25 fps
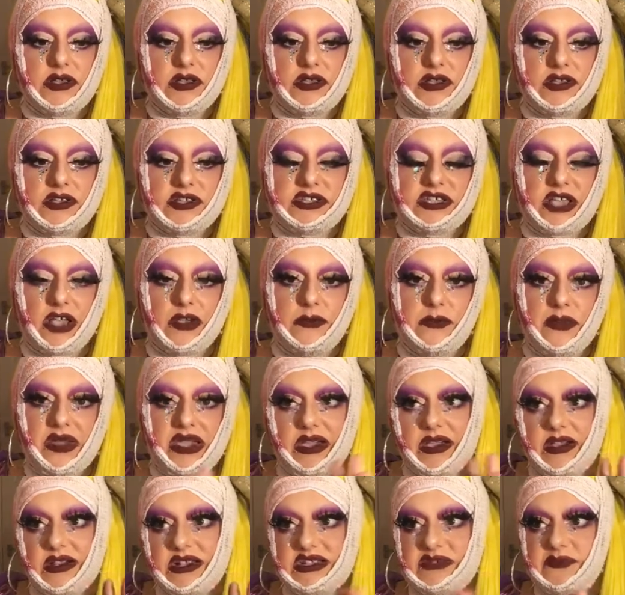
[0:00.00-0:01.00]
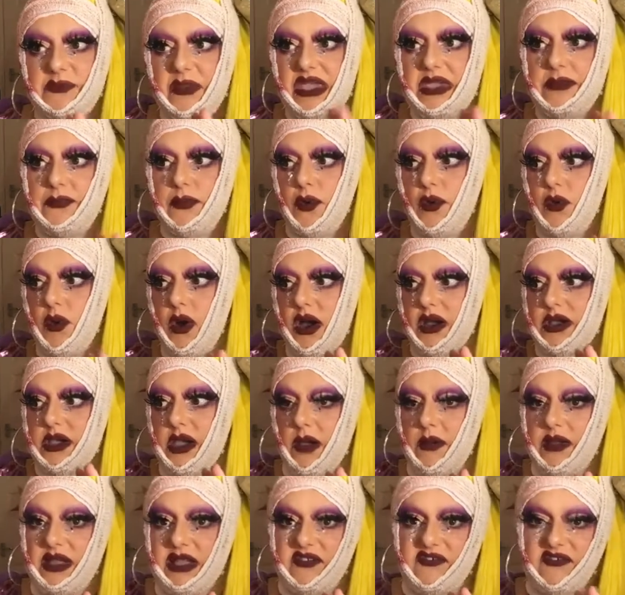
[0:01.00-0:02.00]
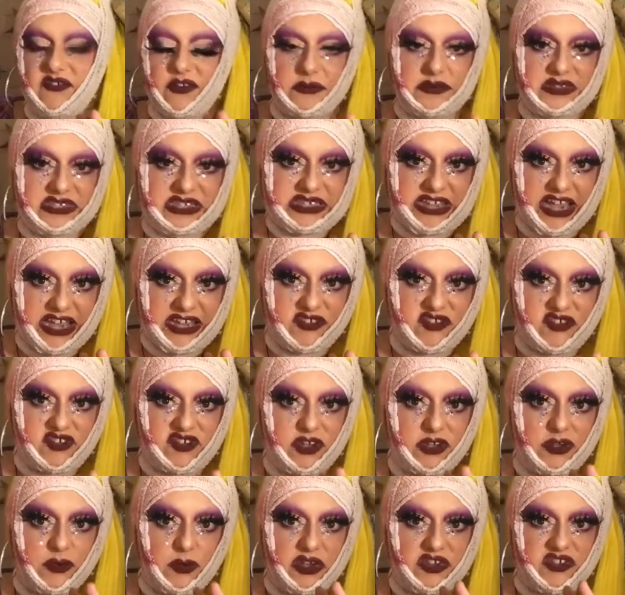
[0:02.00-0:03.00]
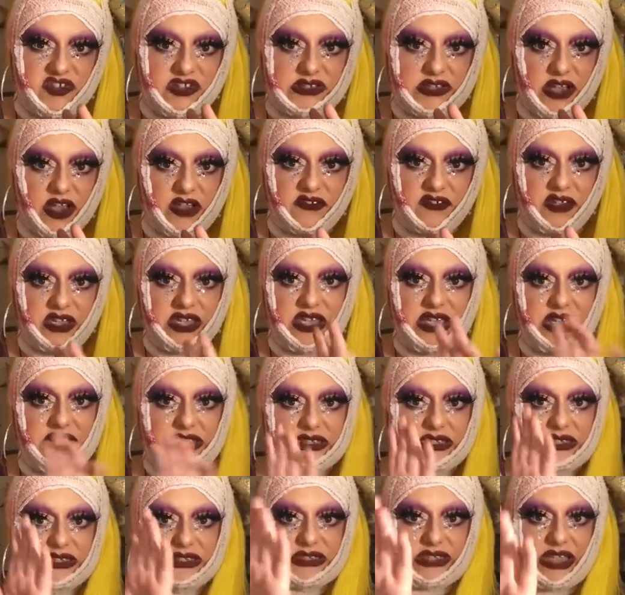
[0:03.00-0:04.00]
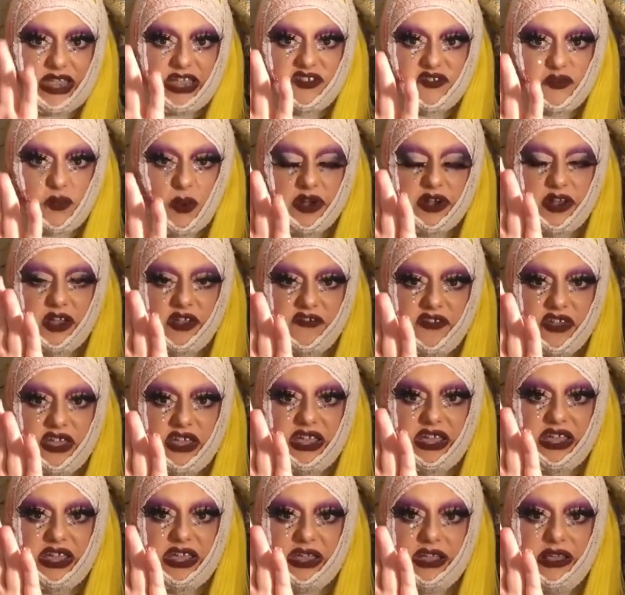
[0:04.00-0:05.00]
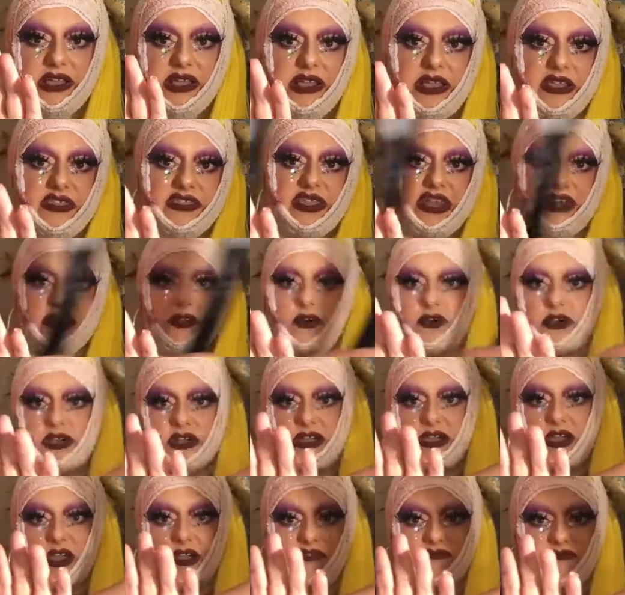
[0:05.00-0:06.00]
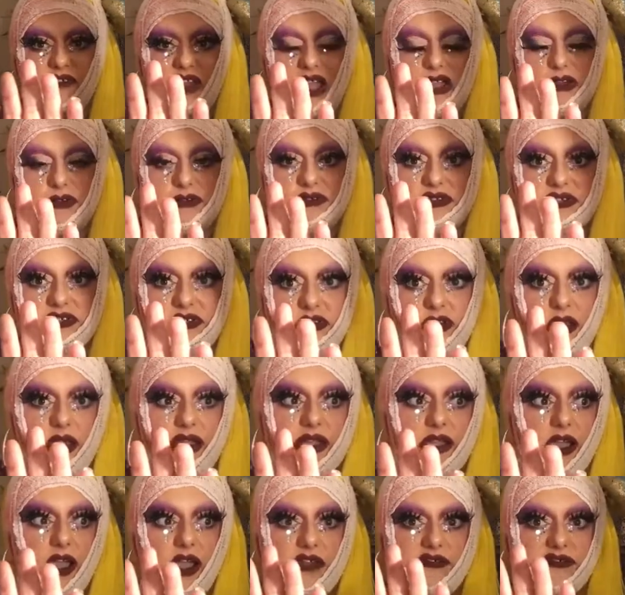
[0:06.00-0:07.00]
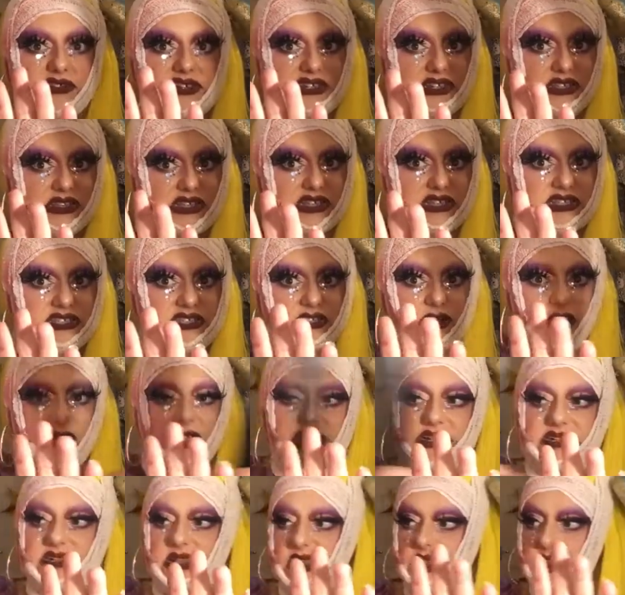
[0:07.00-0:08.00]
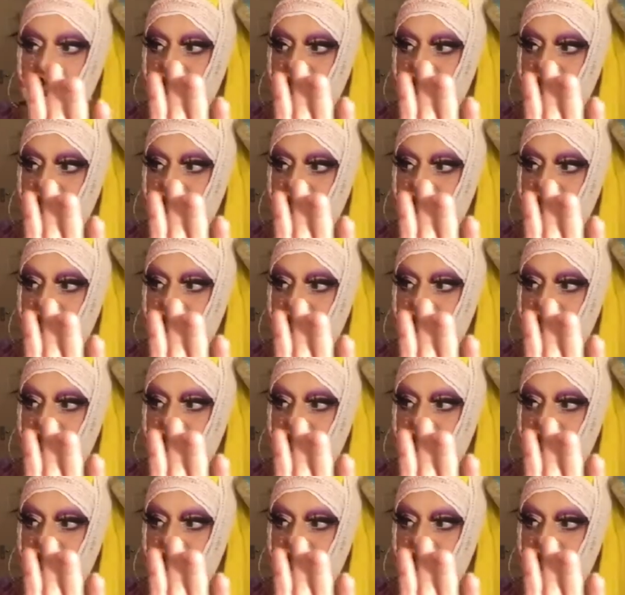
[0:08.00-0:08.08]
So, because people are going from stage two, which is over here, to stage one over here, they're not going to go round like over to this side.